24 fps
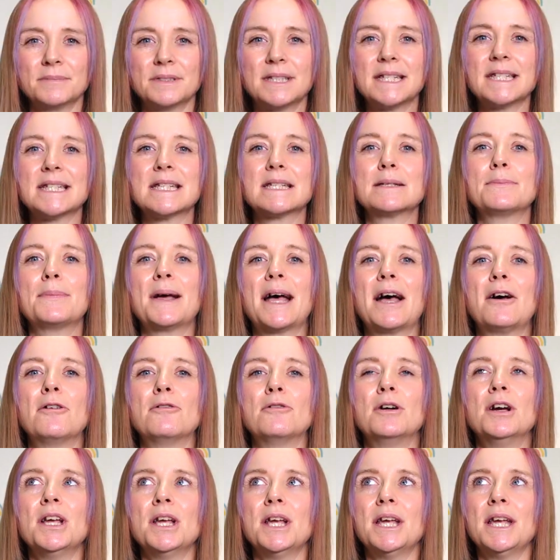This is
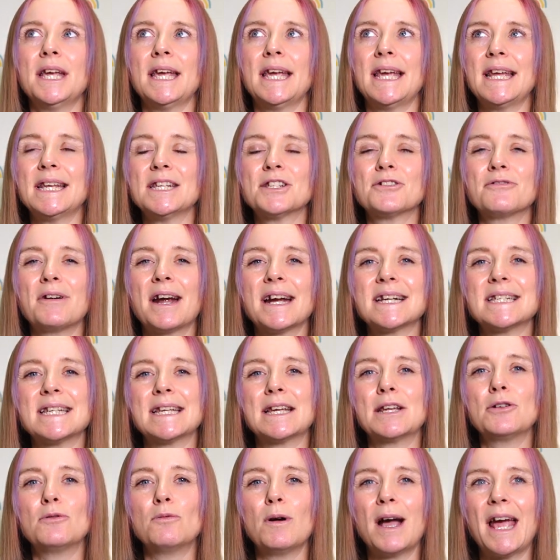about interacting
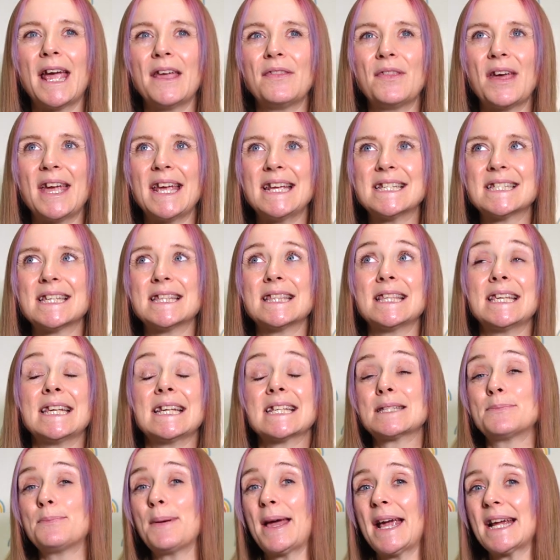in a way that isn't the
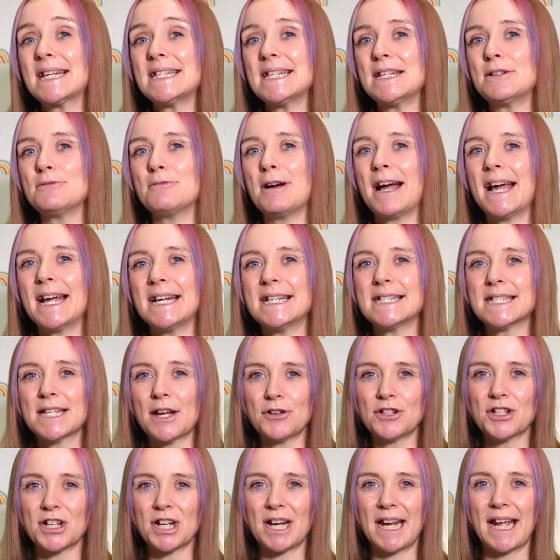expected way
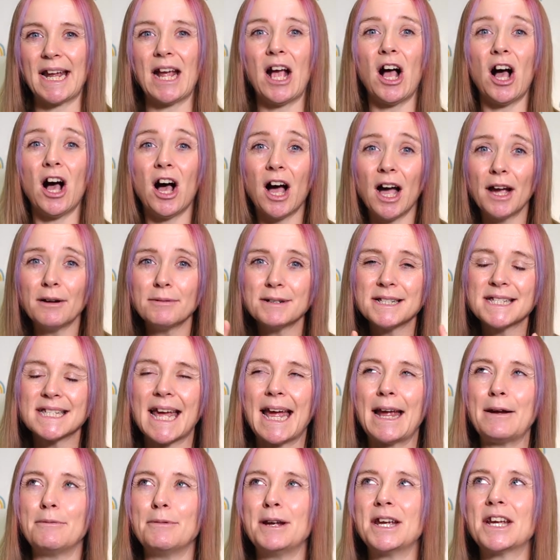socially. I would
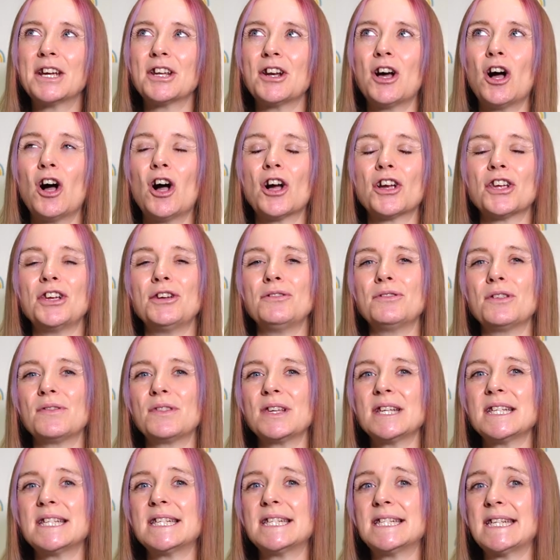say we could argue that
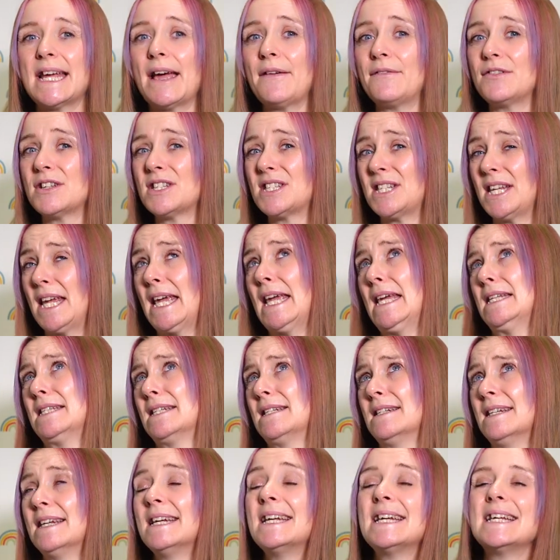this
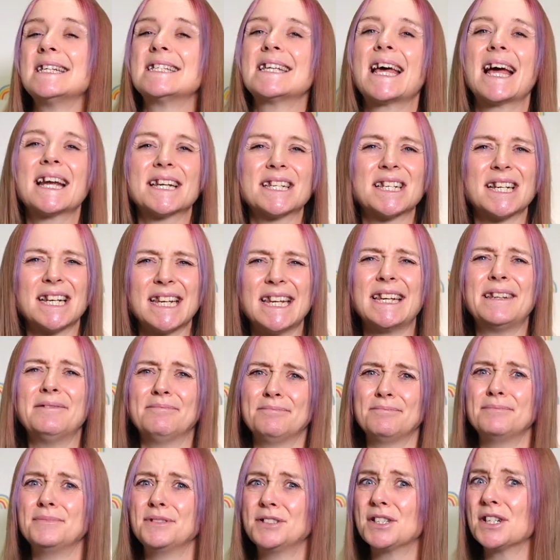deficit is actually
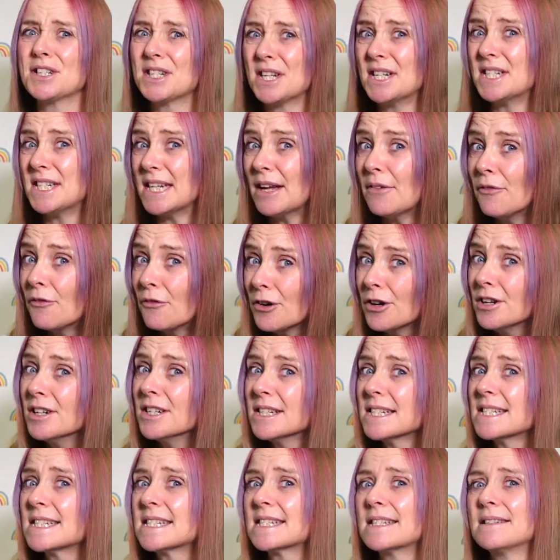just a
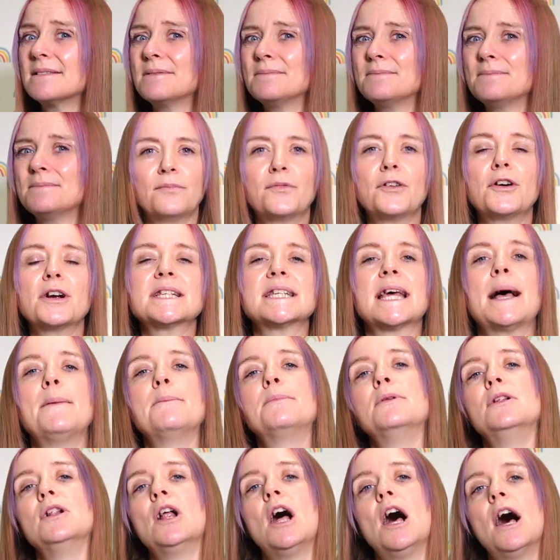difference. For
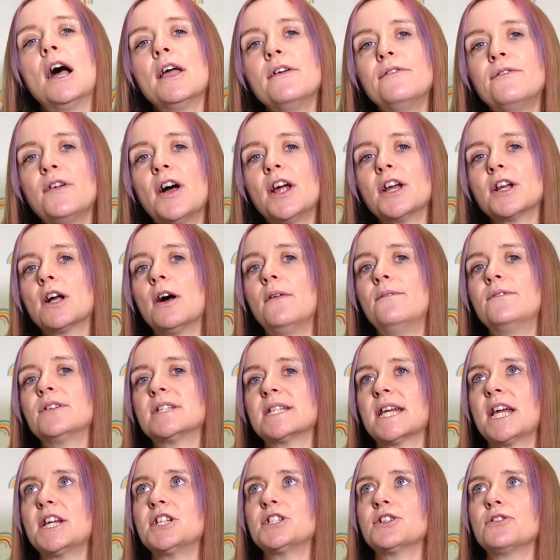example, I find
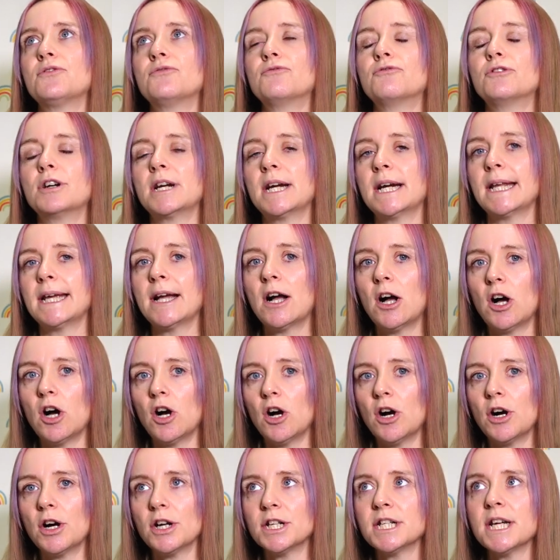conversation really
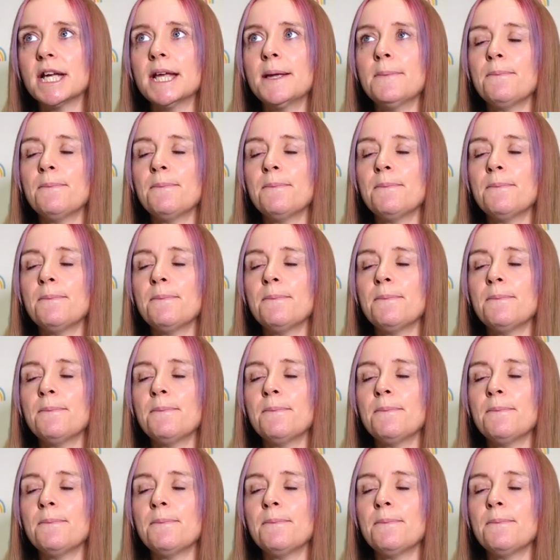hard.